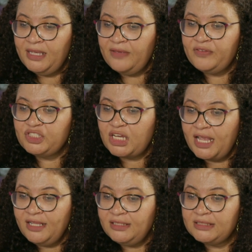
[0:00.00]
if a
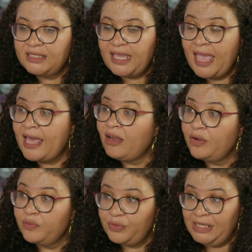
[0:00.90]
child
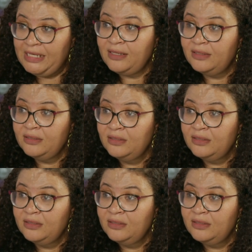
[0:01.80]
cannot read,